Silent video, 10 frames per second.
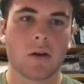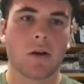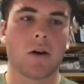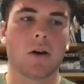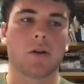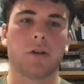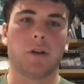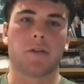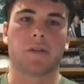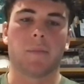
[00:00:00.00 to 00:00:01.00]
Oh,
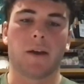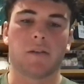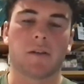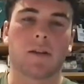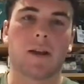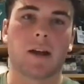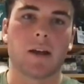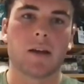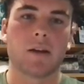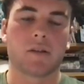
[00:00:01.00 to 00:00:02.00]
it's amazing. Like
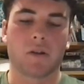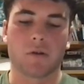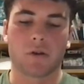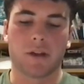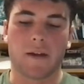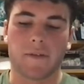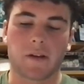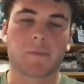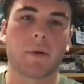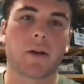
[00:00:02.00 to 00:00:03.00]
it's so good to have the
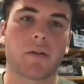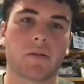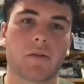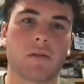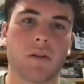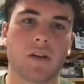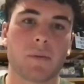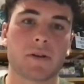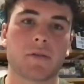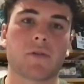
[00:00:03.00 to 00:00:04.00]
experience,
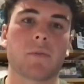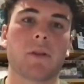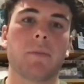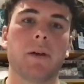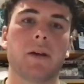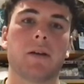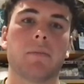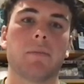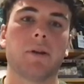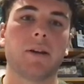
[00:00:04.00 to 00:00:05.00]
especially from the Mayor
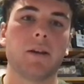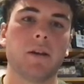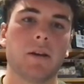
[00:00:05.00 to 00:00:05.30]
and Pity,